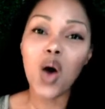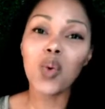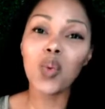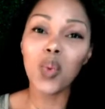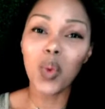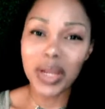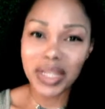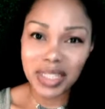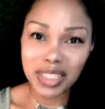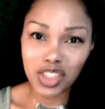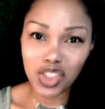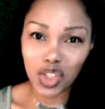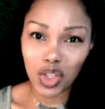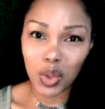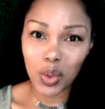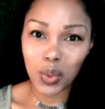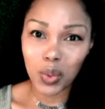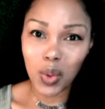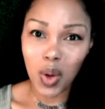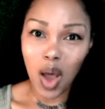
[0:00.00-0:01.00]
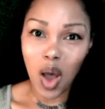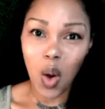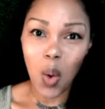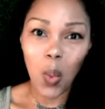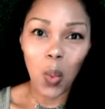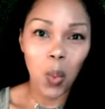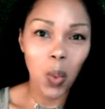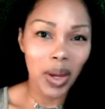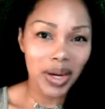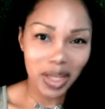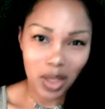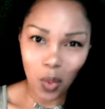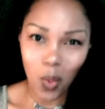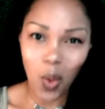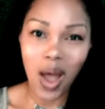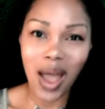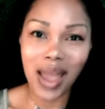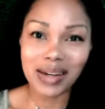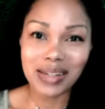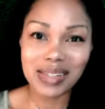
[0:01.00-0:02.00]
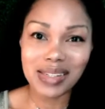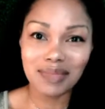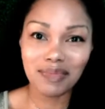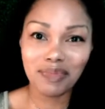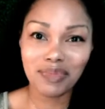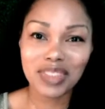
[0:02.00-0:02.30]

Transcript: What do? What do you want?